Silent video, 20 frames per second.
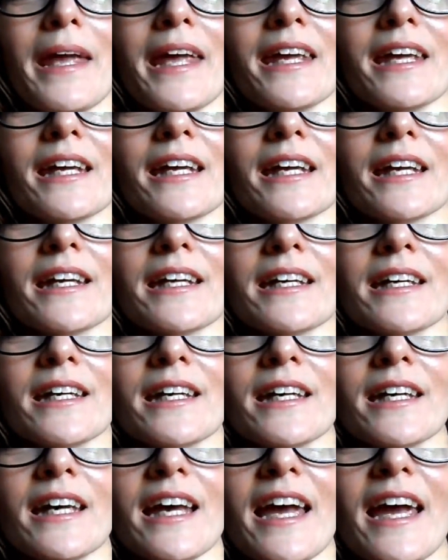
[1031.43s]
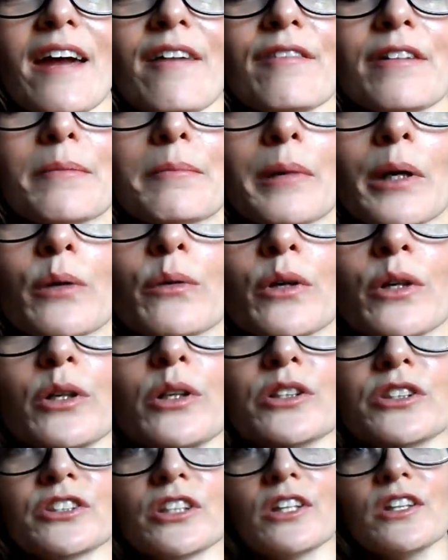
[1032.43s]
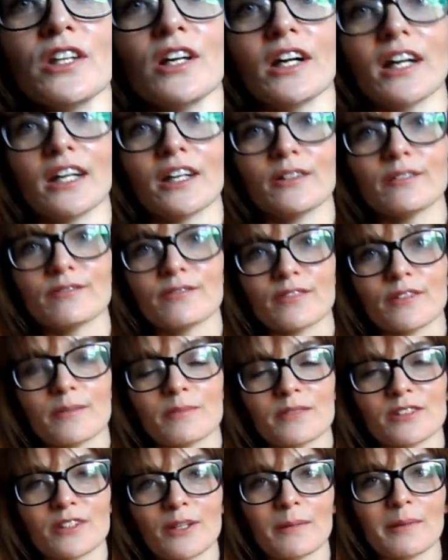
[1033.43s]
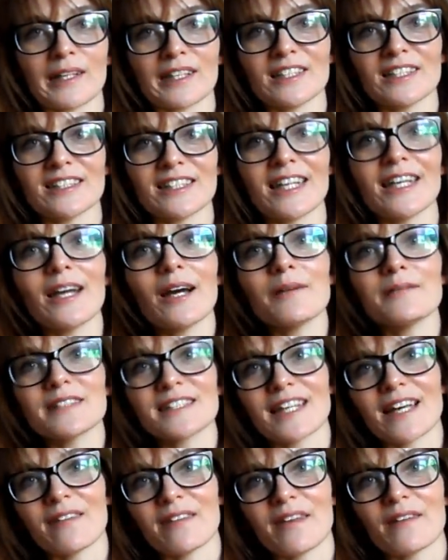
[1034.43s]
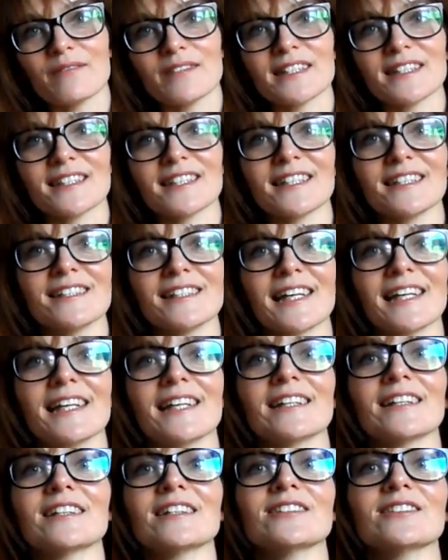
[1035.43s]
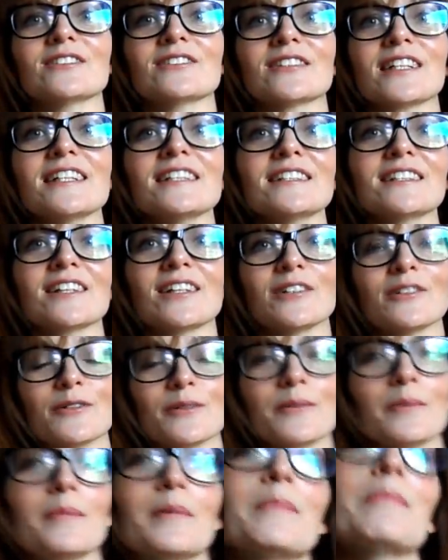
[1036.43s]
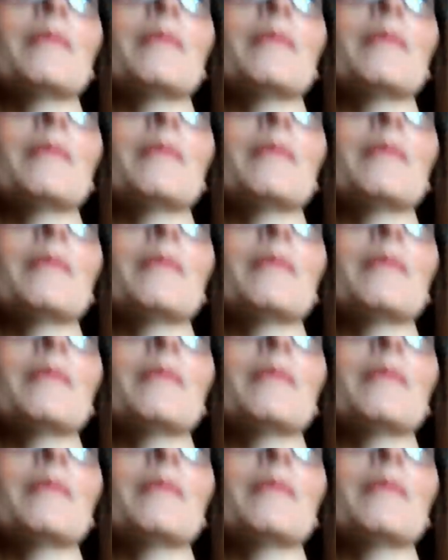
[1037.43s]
pink herringbone cotton that I got from So By The Sea. I was down there visiting Jenny and I saw this and I knew it